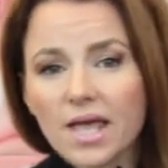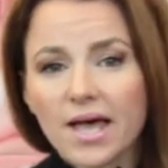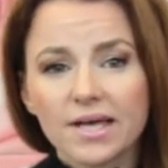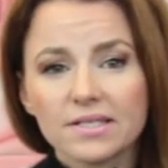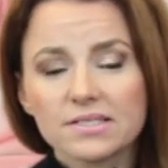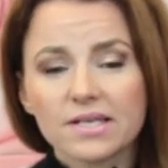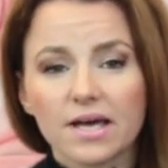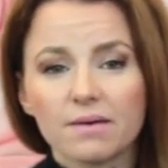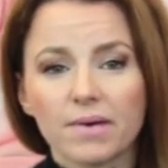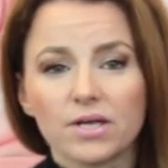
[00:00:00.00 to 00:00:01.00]

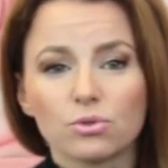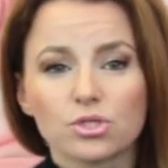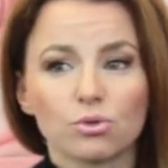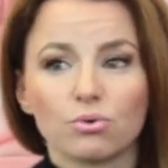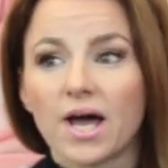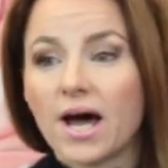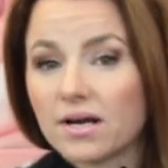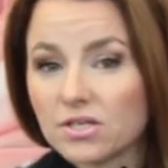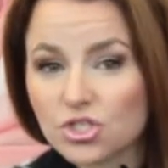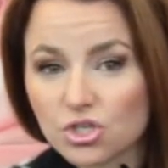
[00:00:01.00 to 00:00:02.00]
and also
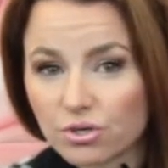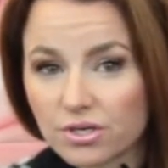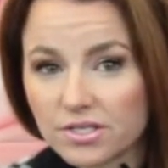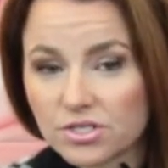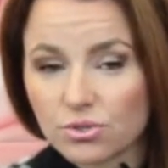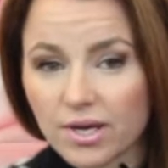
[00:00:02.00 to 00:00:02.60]
car insurance.